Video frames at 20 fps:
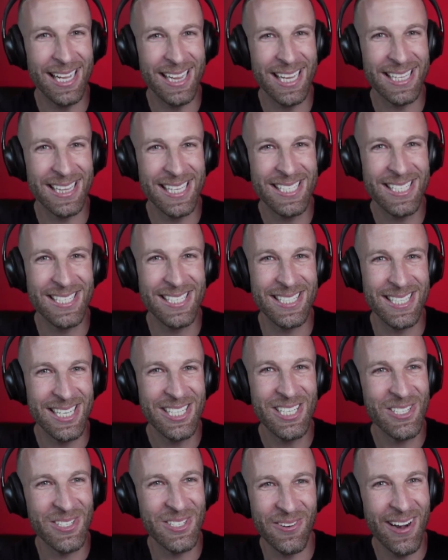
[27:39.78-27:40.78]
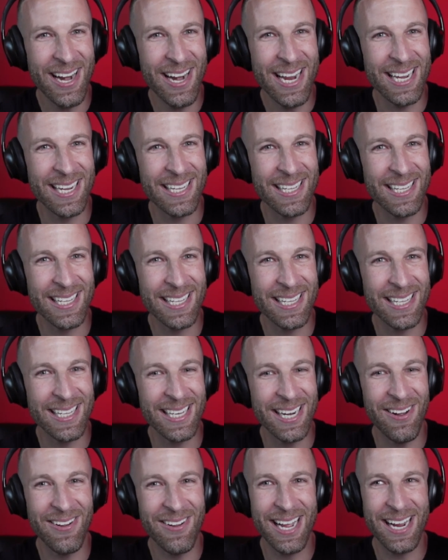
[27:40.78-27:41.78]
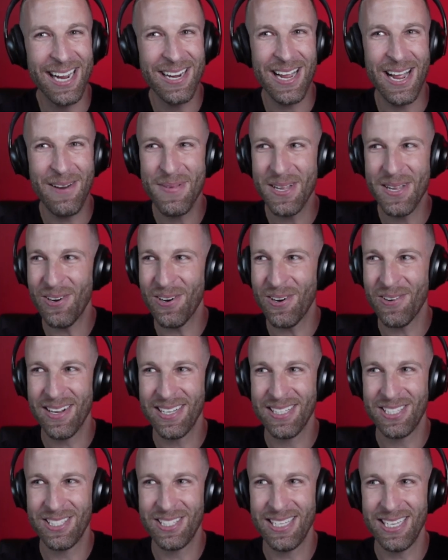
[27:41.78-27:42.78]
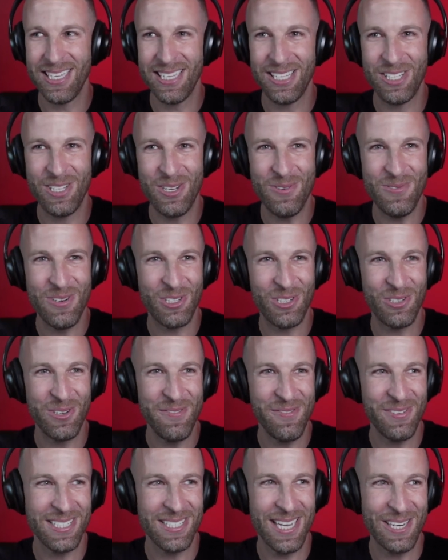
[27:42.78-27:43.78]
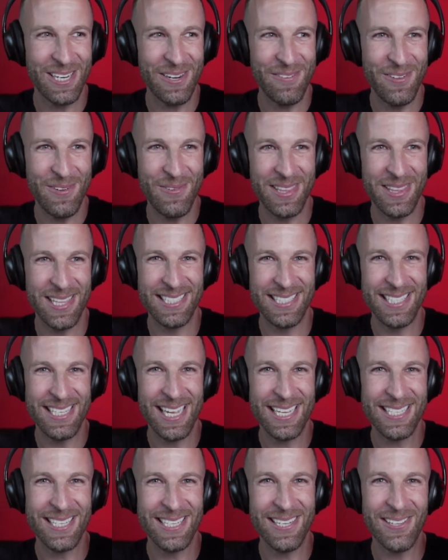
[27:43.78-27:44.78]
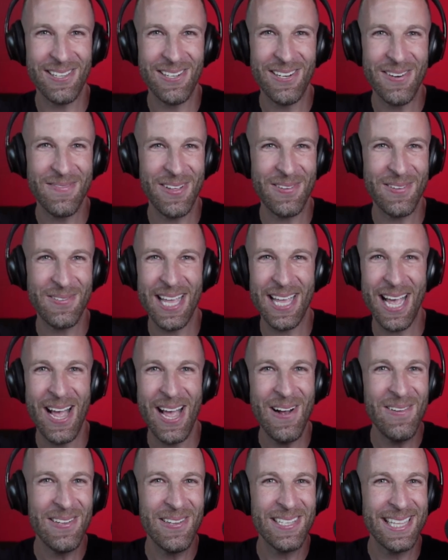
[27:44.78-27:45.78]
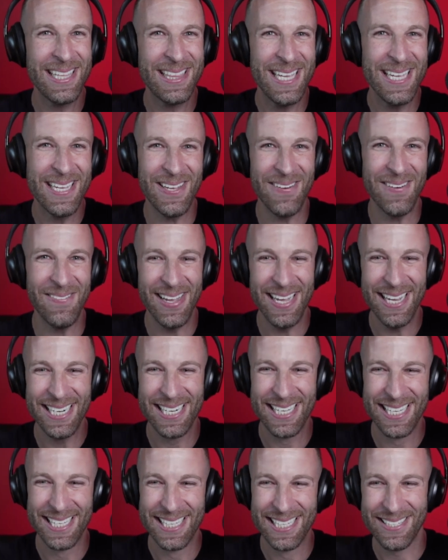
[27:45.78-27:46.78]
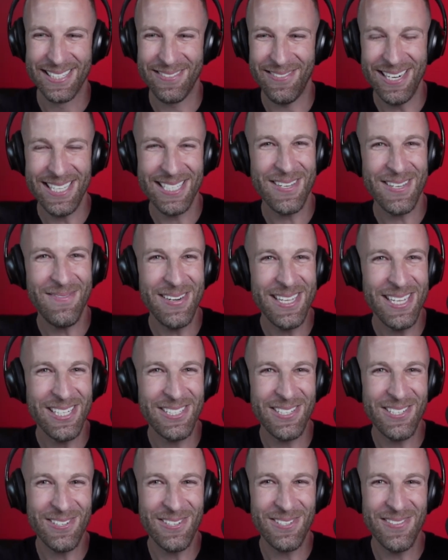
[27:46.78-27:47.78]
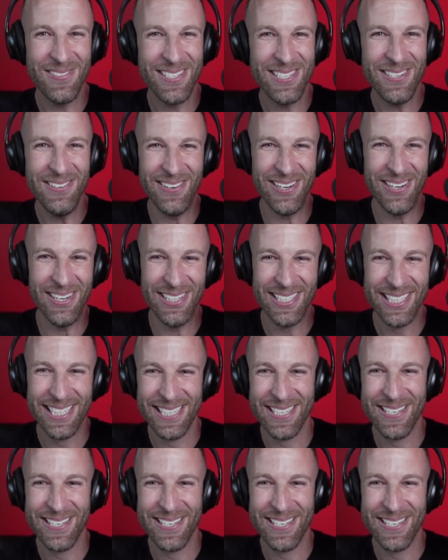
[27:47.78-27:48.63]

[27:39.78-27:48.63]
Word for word: like this, this is great. Yeah. You know, and I'd, I'd been going around t doing street photography with a D S L R. I'm like, what the hell was I thinking, man? Why didn't somebody introduce me sooner? It's so